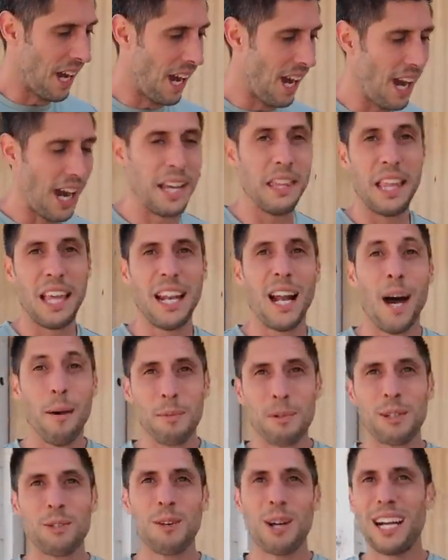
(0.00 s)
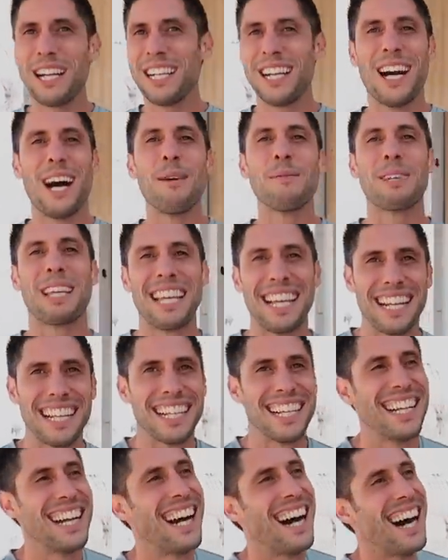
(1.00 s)
Okay, uh, all right, ride. we shouldn't say
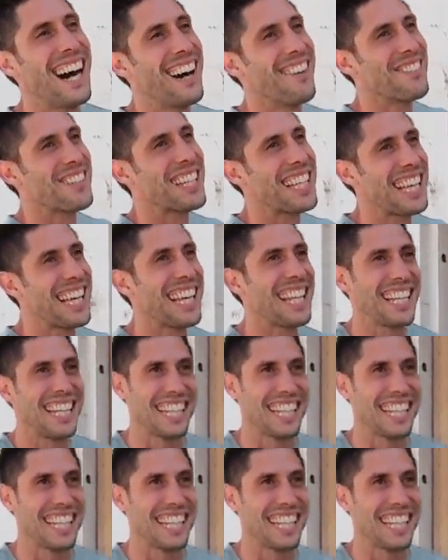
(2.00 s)
die. I'm kidding,